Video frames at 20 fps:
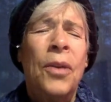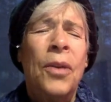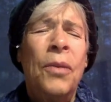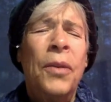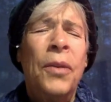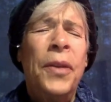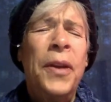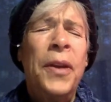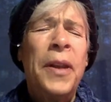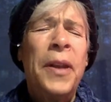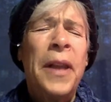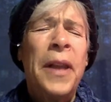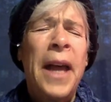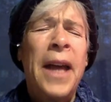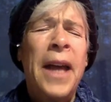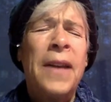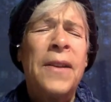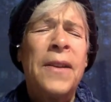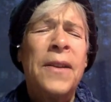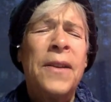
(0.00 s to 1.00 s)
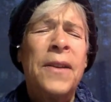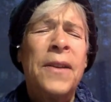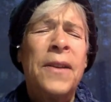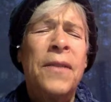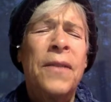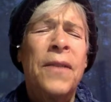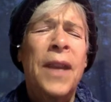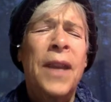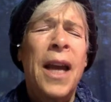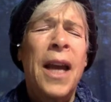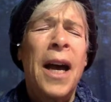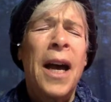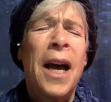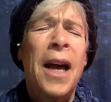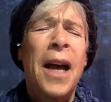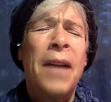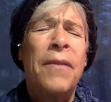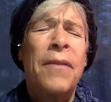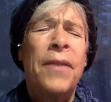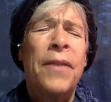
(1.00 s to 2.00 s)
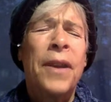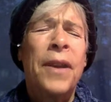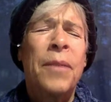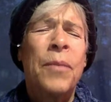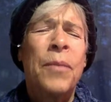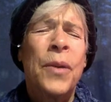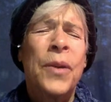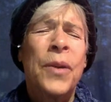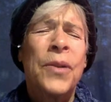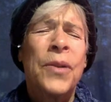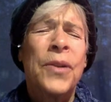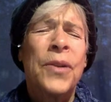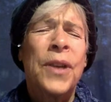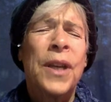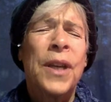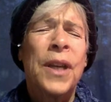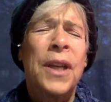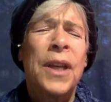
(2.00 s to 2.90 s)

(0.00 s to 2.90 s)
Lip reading: with the glances of the eye of thy mercy.